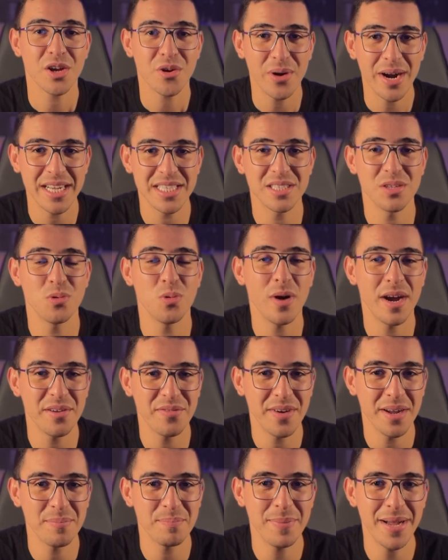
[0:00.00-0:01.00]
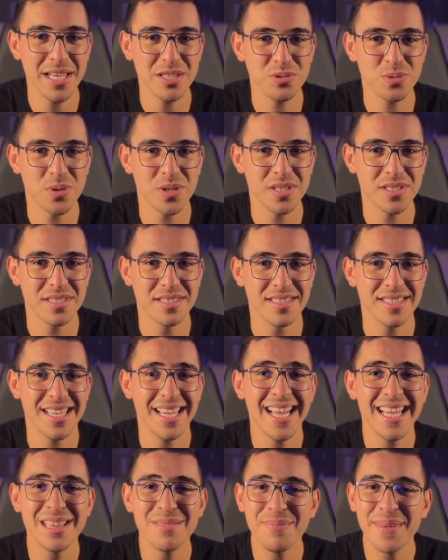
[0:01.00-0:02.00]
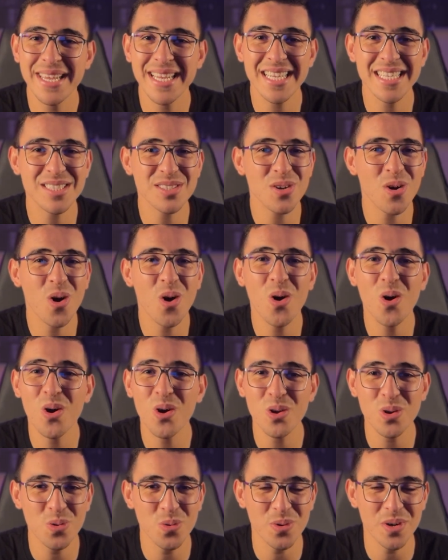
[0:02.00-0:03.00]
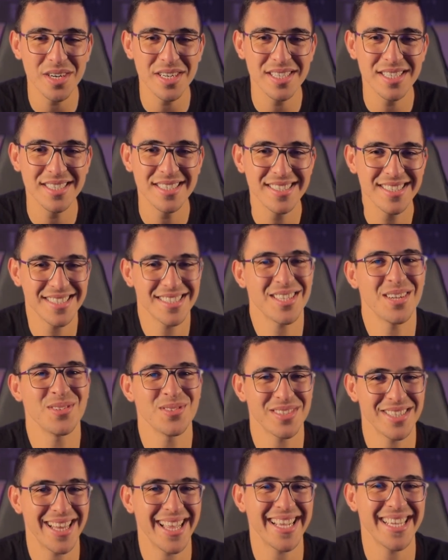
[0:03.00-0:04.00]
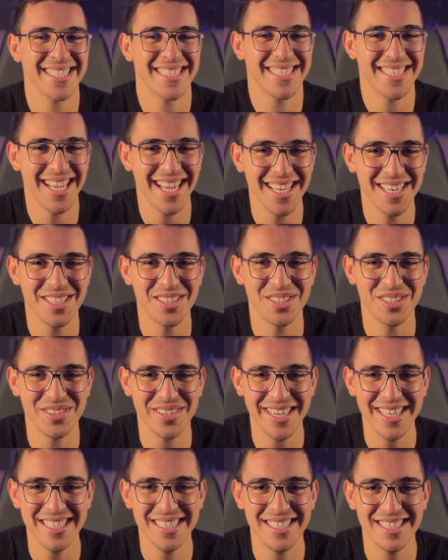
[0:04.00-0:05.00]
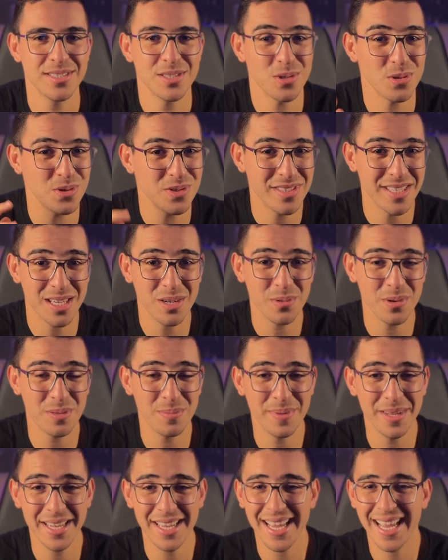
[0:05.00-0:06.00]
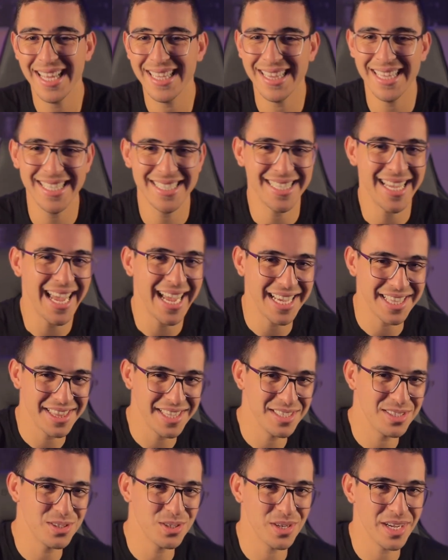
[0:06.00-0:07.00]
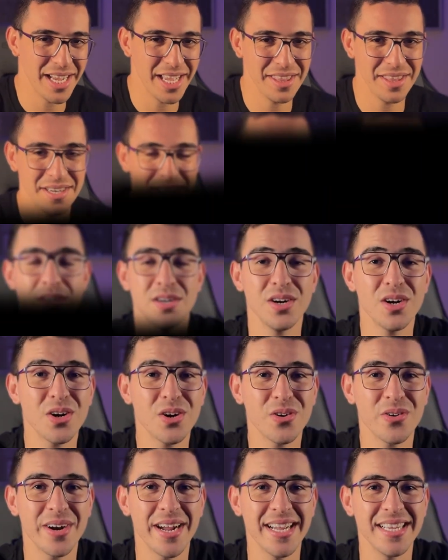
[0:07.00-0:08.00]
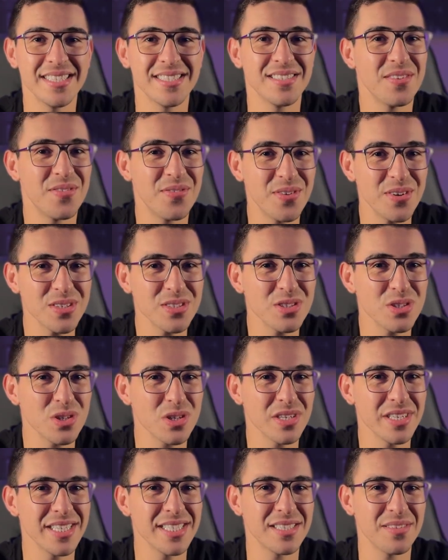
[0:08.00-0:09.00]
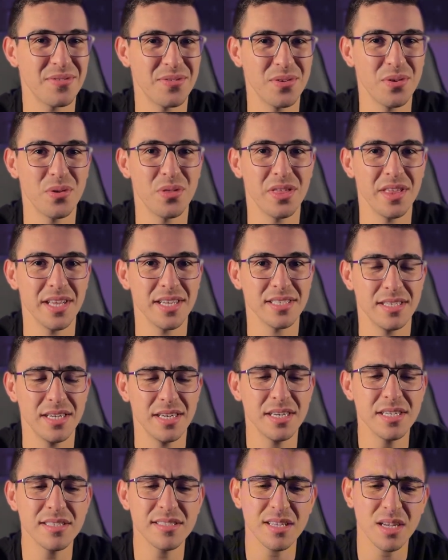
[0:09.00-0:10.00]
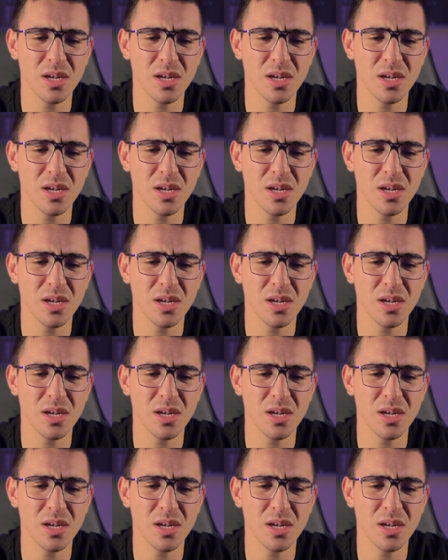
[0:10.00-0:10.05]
crack the Wi-Fi password, and make it all work. Sounds like a challenge, right? So stick with me and let's hack this together. Alright, first you'll need a few things. Here is a